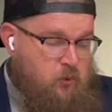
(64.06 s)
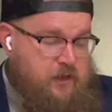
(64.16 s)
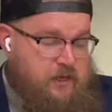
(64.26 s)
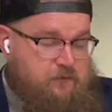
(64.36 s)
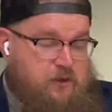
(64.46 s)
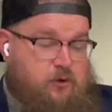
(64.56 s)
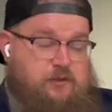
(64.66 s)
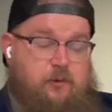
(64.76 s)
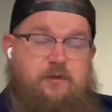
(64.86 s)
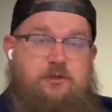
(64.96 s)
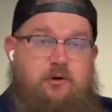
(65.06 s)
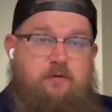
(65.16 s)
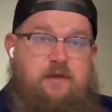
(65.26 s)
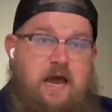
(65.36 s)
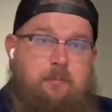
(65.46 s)
we give those that we
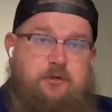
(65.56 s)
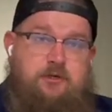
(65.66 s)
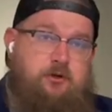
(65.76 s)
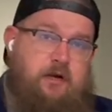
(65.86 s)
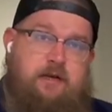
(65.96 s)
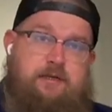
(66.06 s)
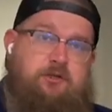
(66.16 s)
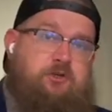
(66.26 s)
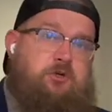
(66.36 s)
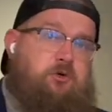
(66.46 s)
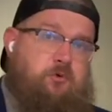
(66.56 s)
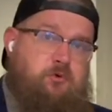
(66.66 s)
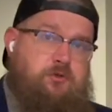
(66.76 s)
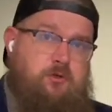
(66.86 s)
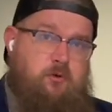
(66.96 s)
serve the opportunity to
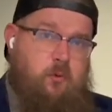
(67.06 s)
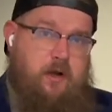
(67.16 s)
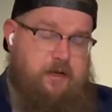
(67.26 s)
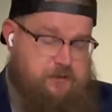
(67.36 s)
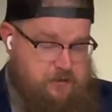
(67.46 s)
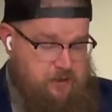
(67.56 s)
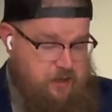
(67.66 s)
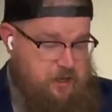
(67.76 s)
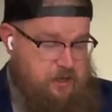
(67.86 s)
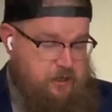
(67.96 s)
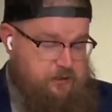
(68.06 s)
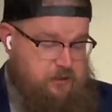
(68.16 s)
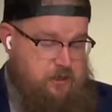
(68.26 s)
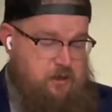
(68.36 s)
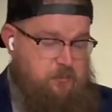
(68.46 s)
choose what it is that they eat
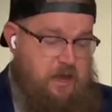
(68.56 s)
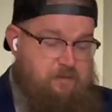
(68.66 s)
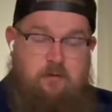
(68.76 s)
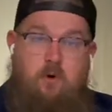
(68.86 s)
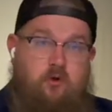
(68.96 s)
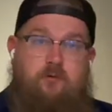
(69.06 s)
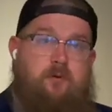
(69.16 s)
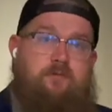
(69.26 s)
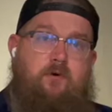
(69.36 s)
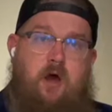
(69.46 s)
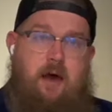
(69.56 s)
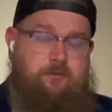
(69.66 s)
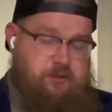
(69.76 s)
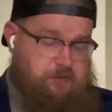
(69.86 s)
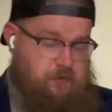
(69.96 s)
by having multiple food
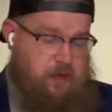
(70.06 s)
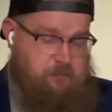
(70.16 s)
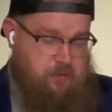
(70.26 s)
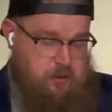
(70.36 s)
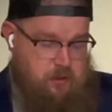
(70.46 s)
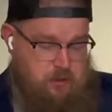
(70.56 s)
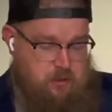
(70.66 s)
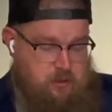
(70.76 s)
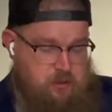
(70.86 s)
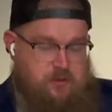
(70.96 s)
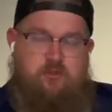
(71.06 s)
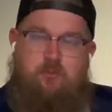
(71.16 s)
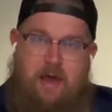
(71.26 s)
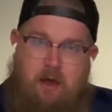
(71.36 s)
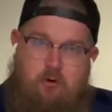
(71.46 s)
options for them. There's
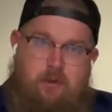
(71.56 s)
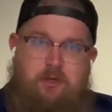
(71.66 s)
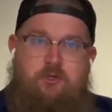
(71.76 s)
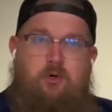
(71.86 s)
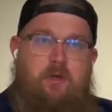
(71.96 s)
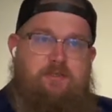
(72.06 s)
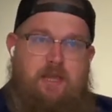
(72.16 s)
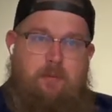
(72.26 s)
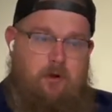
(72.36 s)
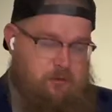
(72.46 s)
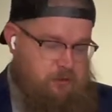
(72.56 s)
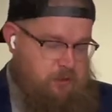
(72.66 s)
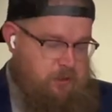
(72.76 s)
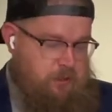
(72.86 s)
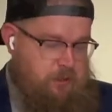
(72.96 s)
empowerment and choice, neighbor,
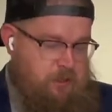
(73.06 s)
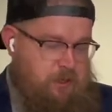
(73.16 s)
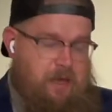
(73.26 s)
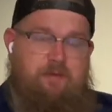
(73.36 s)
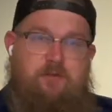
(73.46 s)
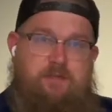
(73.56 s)
and there's